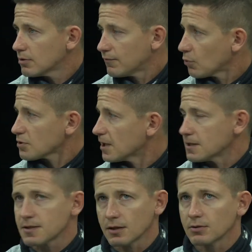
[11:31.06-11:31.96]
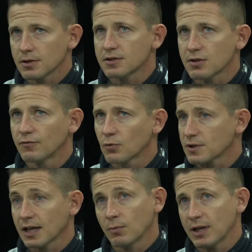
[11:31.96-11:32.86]
14 still. It's still
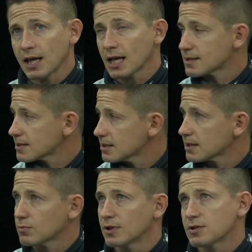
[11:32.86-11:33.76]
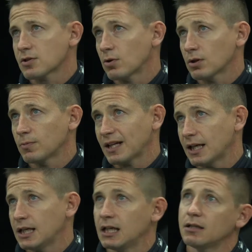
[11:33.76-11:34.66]
14. And we had 6. We started with
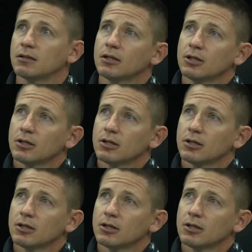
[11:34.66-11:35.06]
8.